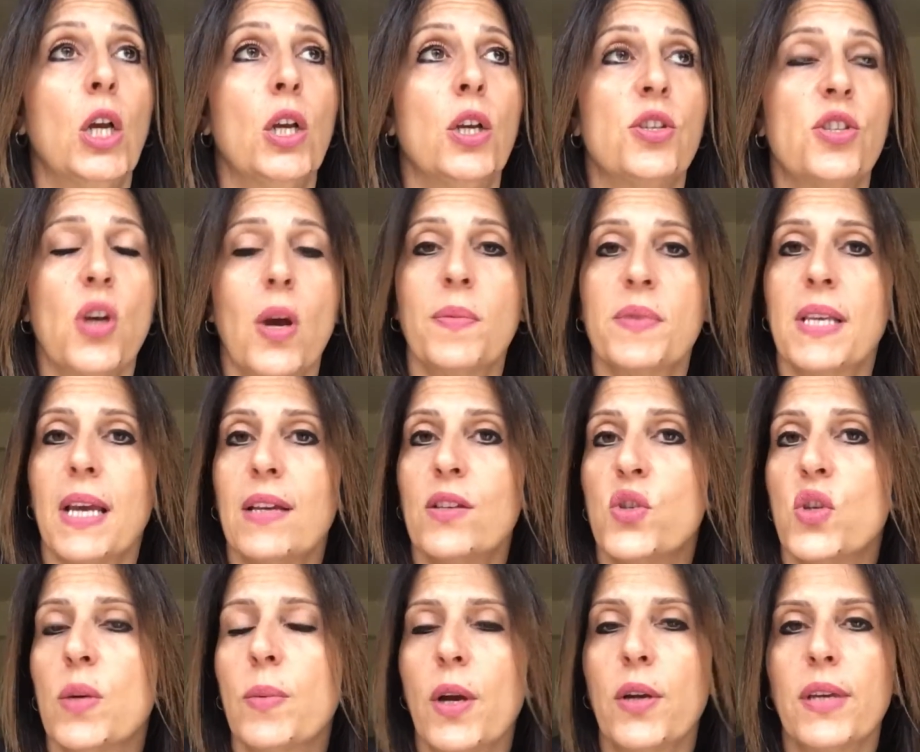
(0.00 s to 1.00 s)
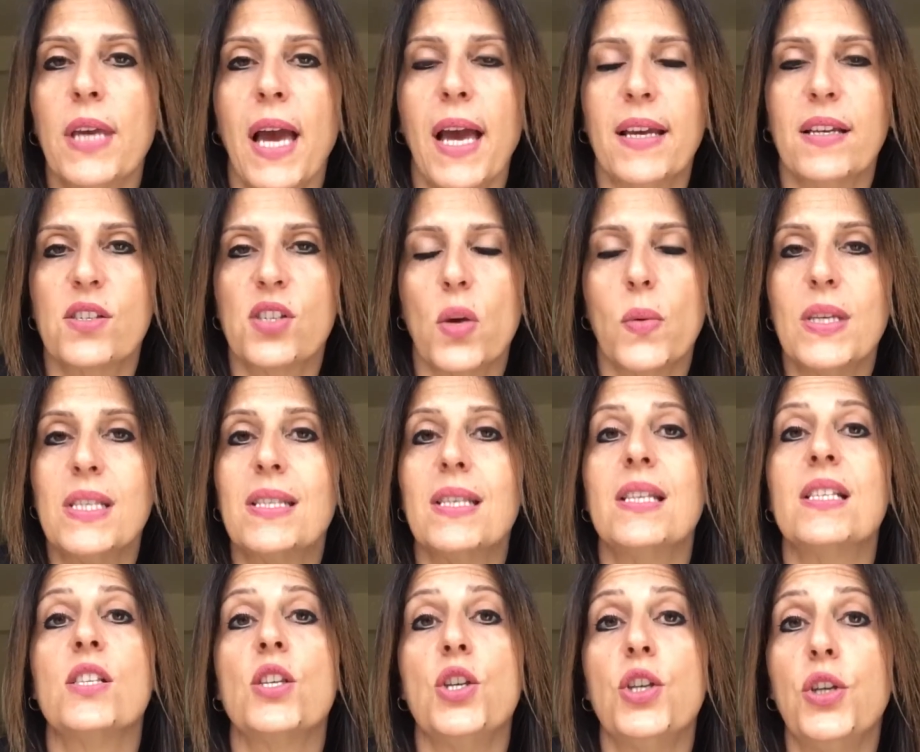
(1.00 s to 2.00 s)
So I'm saying to him, okay, so is
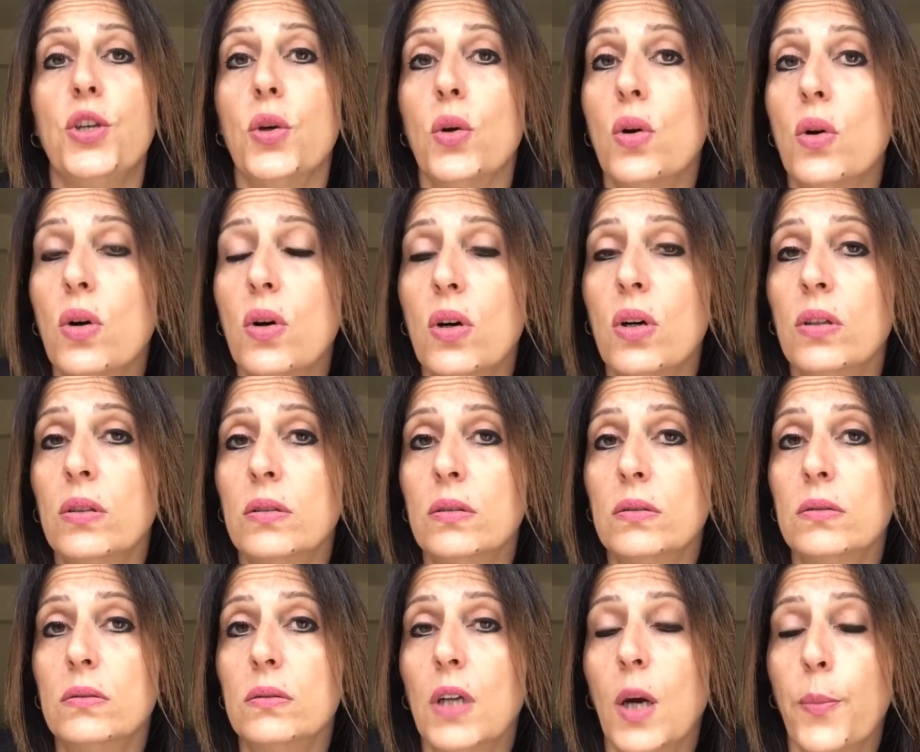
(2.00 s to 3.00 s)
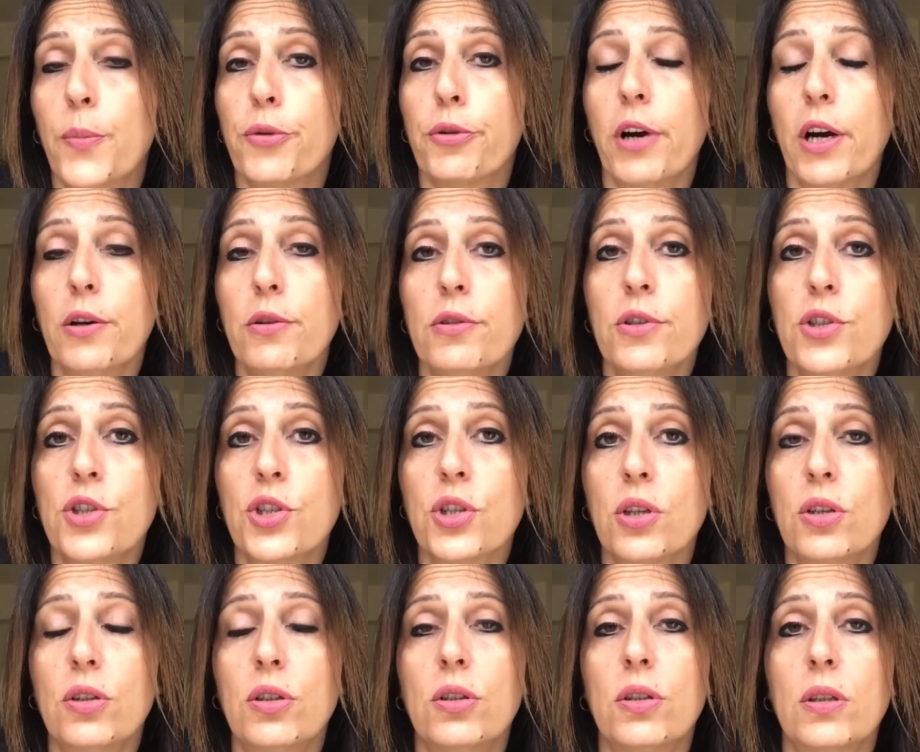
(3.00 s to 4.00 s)
this your approach
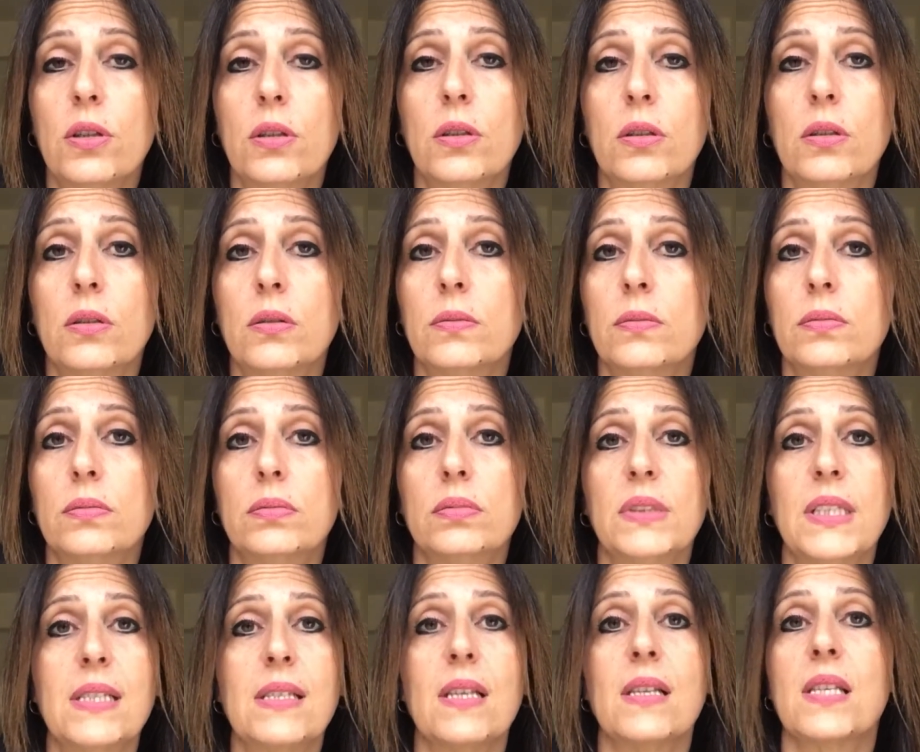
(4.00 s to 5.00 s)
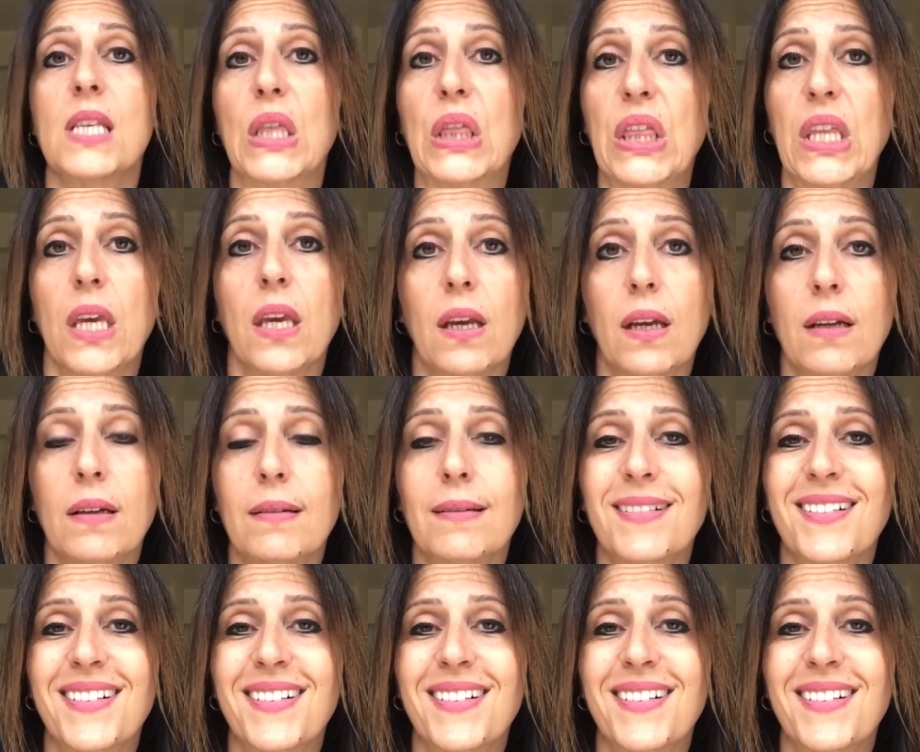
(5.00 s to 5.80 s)
or is this a thing?